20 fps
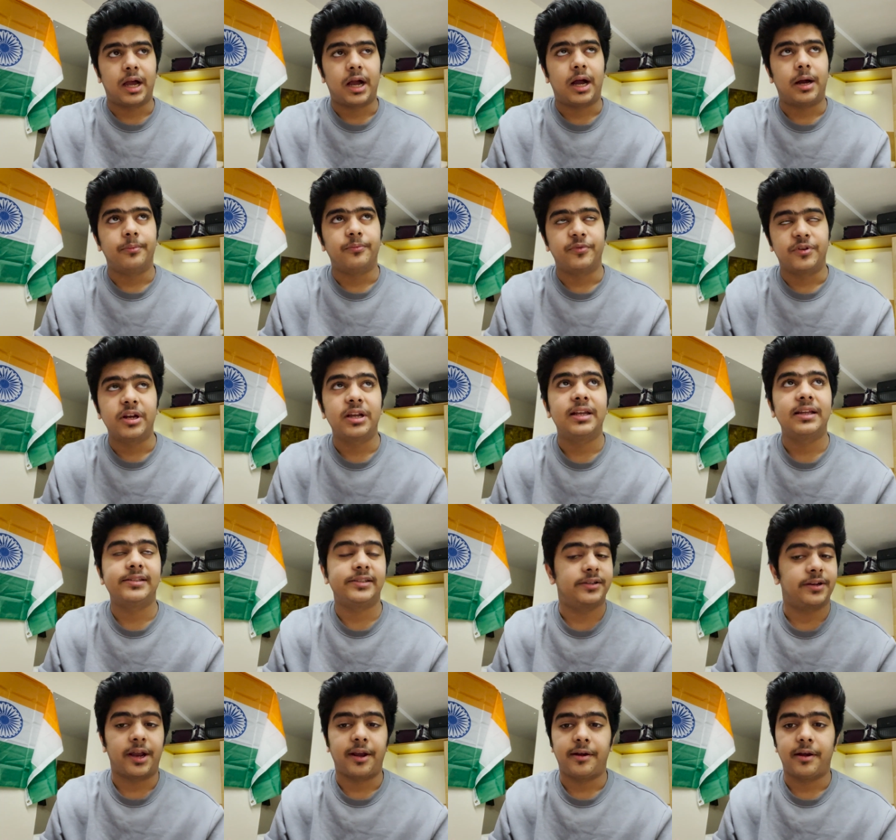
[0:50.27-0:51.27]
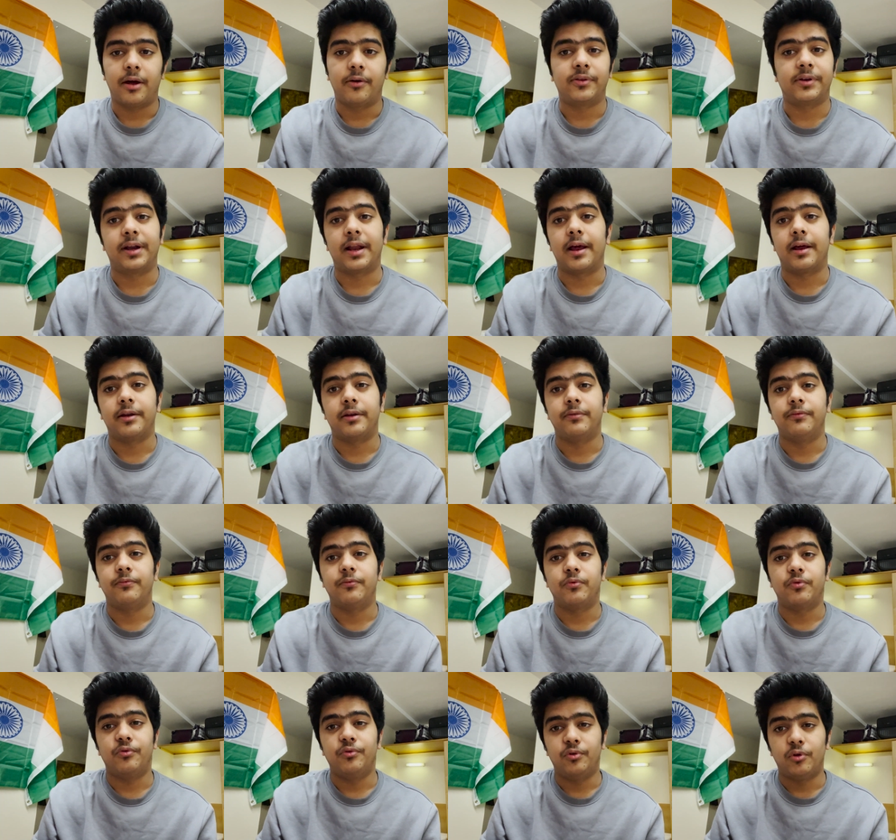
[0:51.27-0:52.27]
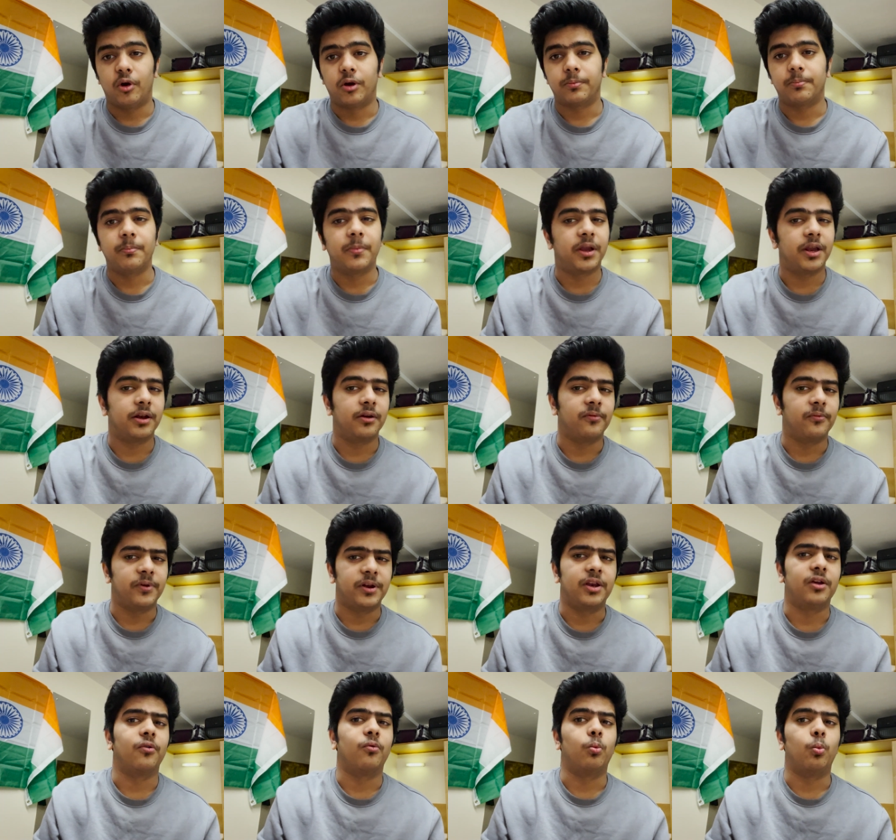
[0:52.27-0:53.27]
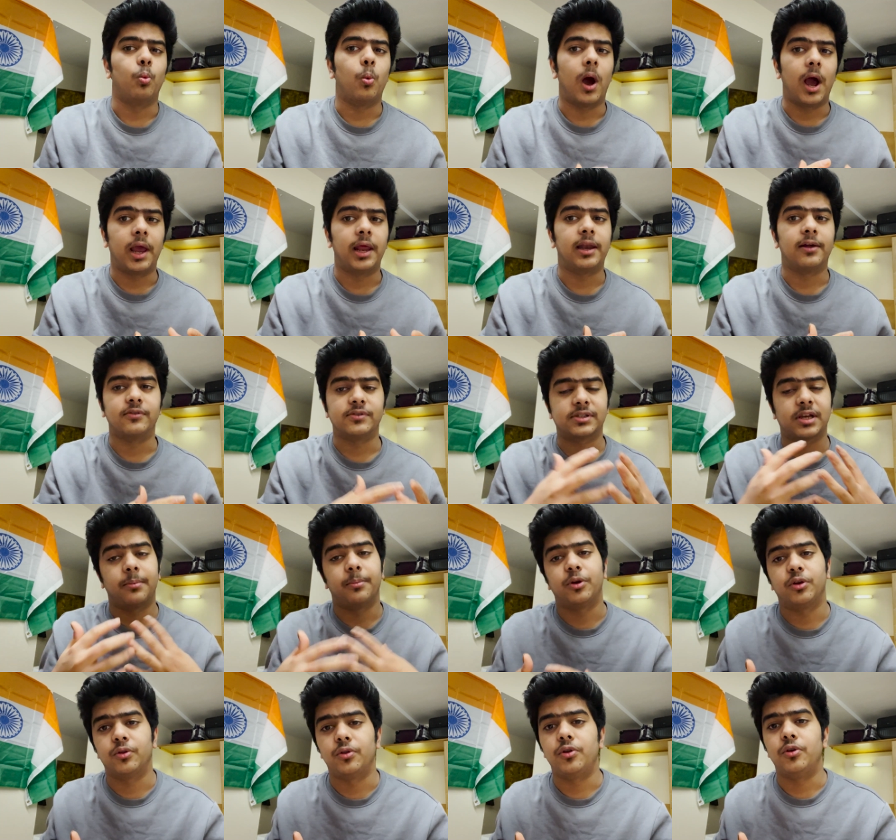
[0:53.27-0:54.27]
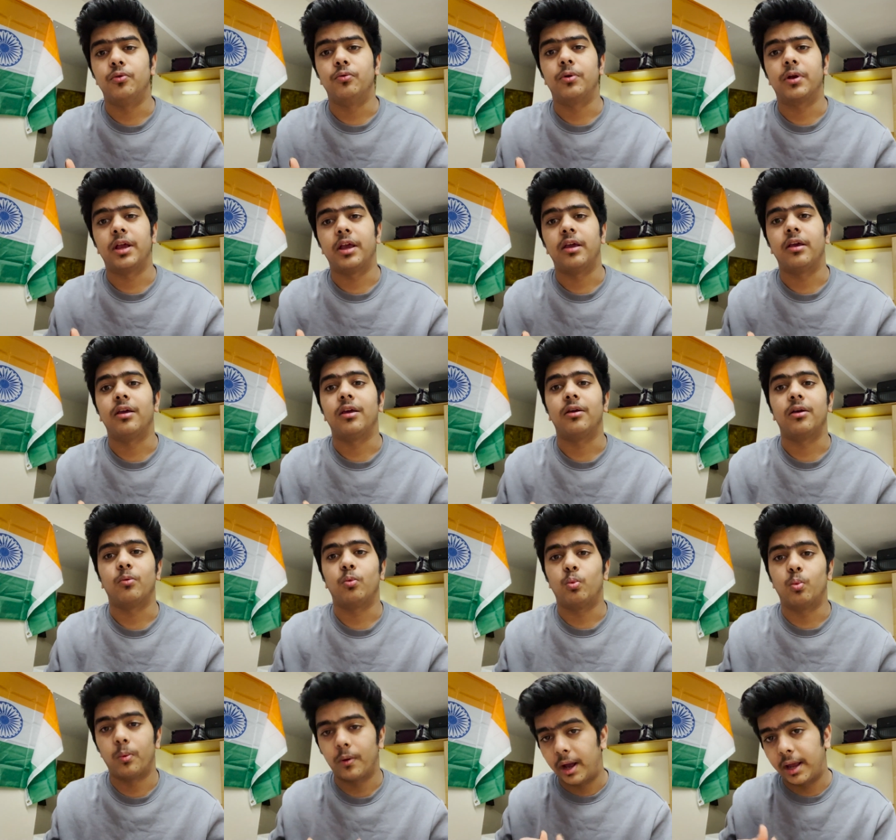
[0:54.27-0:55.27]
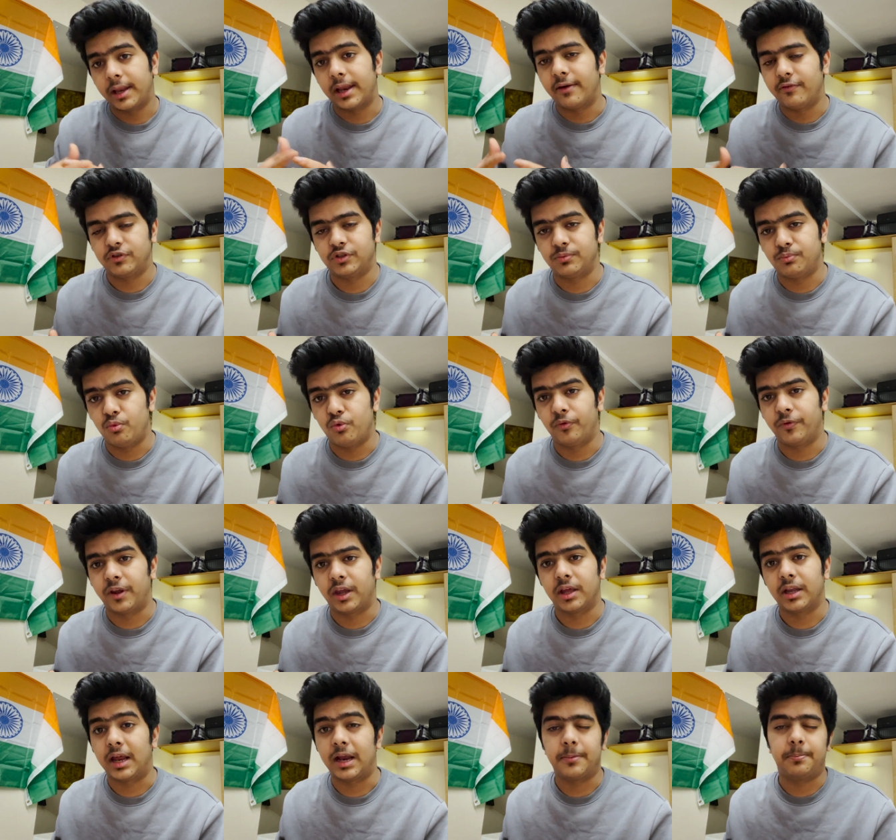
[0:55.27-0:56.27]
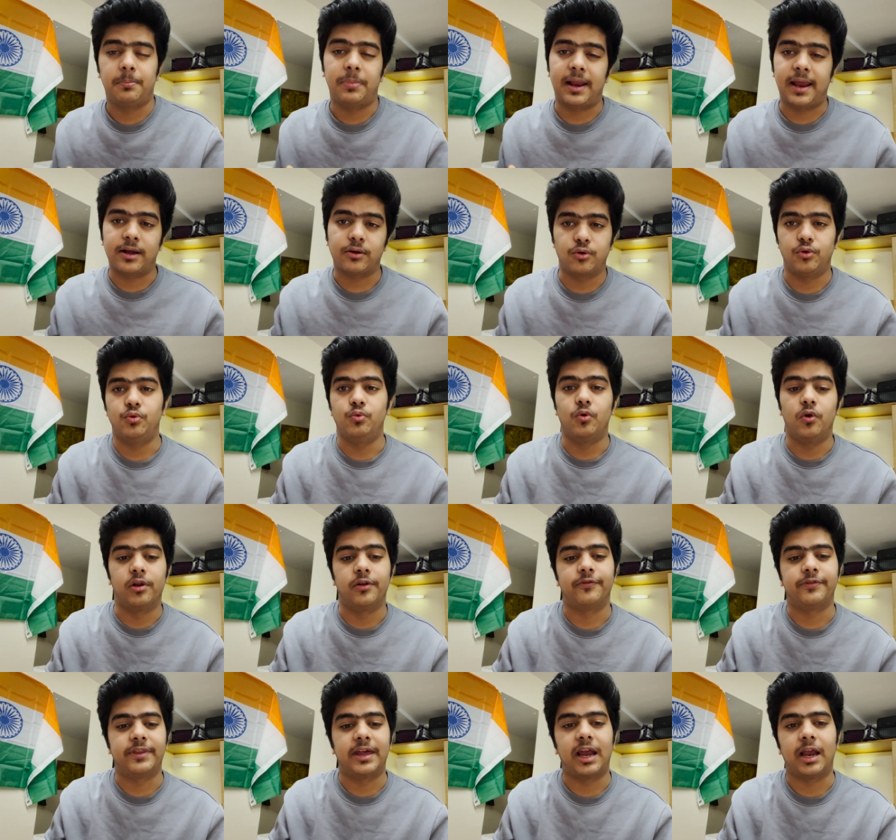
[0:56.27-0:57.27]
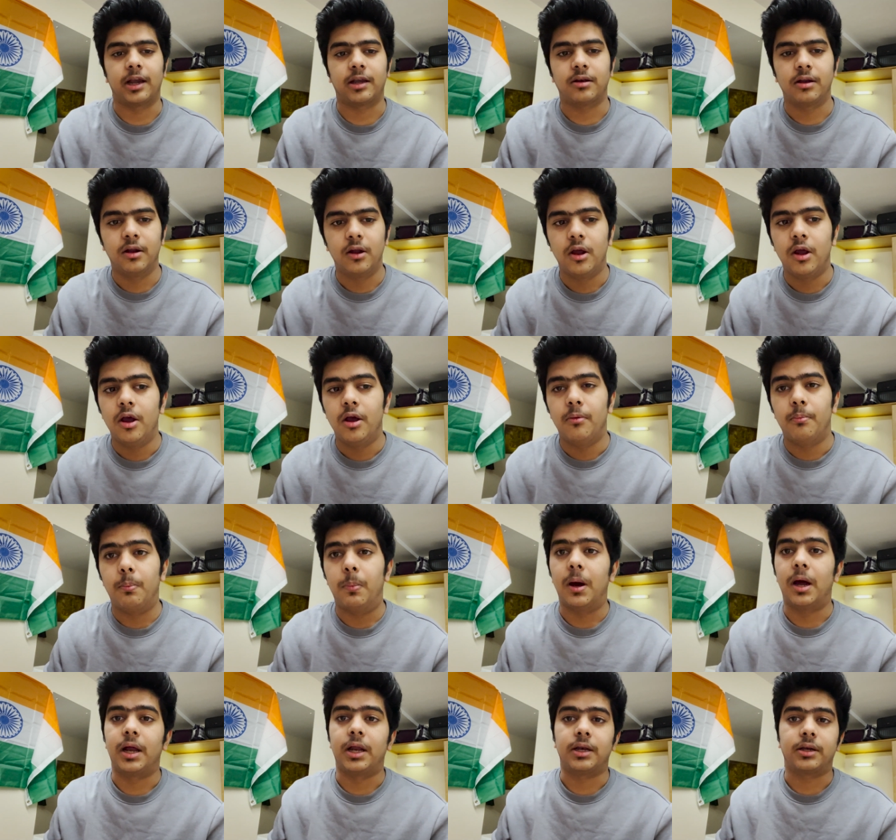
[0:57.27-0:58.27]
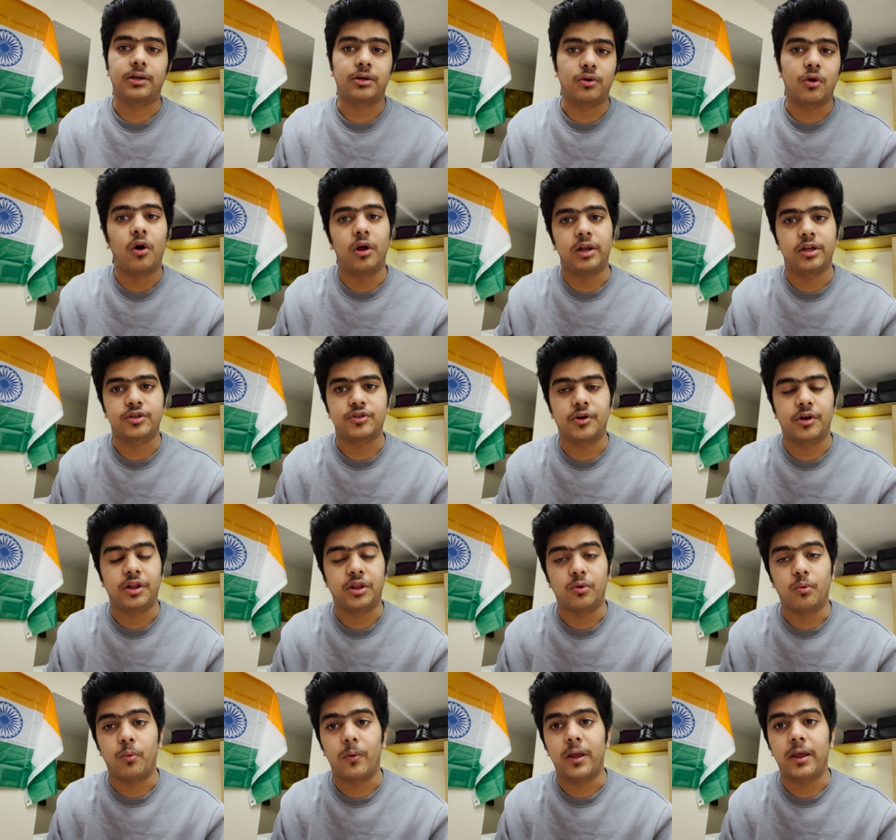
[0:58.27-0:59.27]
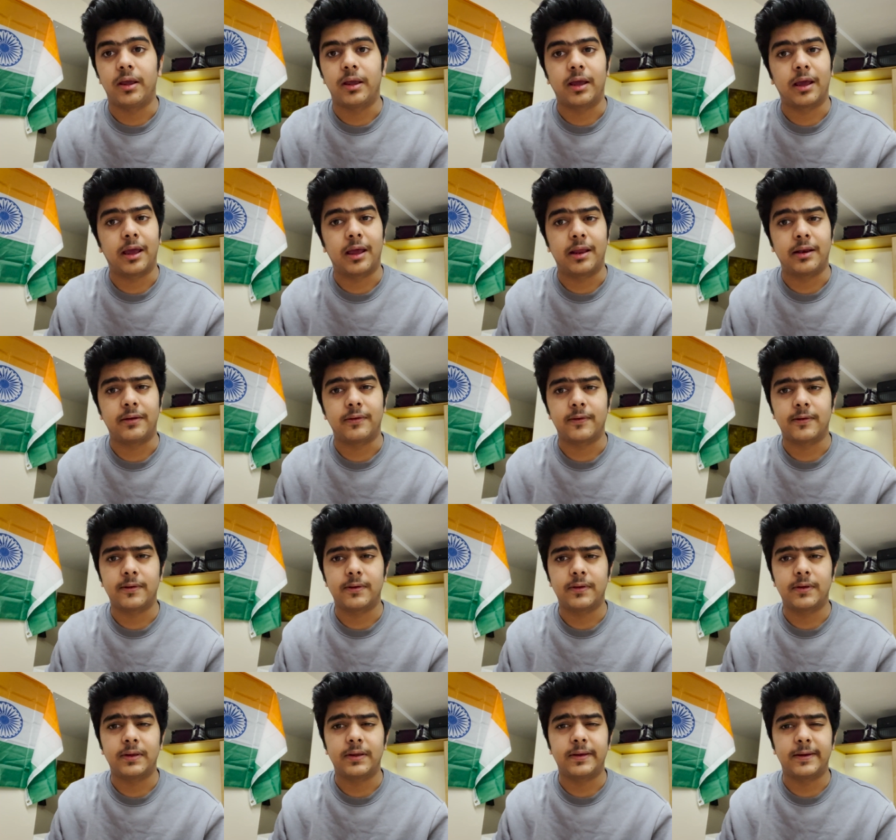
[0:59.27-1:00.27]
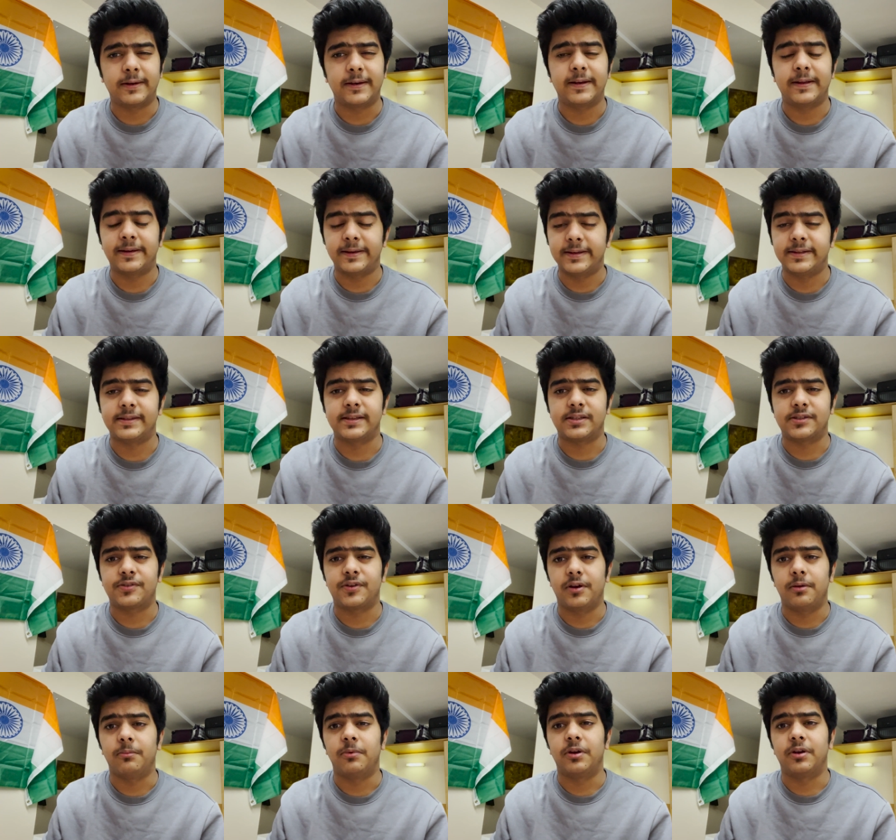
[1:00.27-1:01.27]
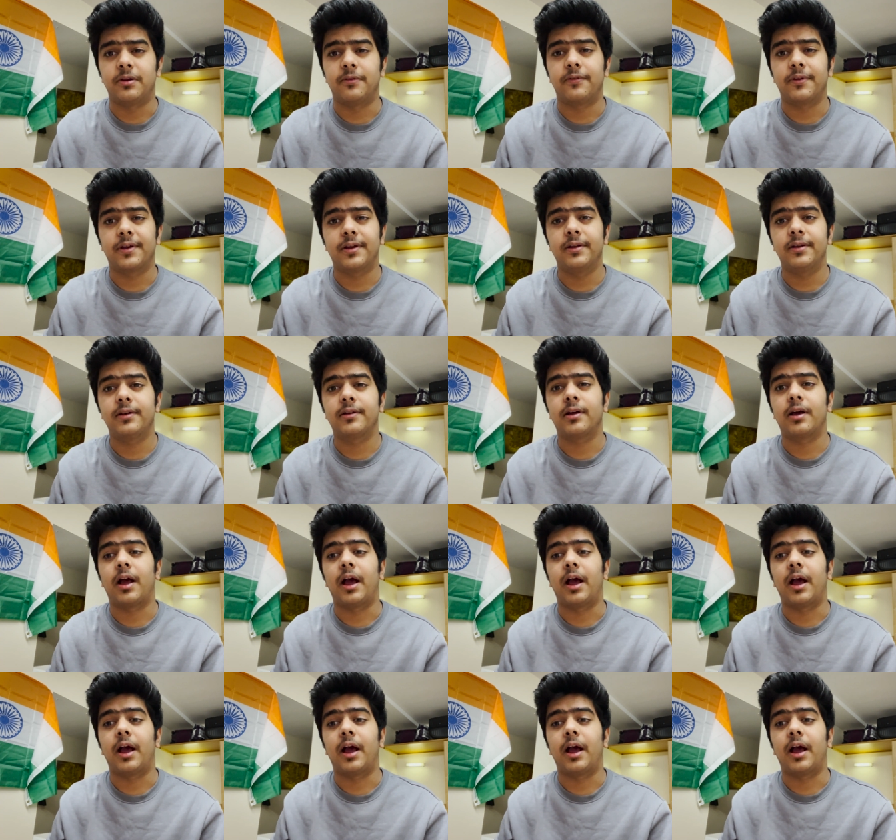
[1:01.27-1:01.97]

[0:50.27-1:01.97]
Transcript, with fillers: I'm realizing right now that I had not made a video while I was coming to the UK, while I was moving, and I had planned to do all of that, but college got in the way and it is extremely difficult.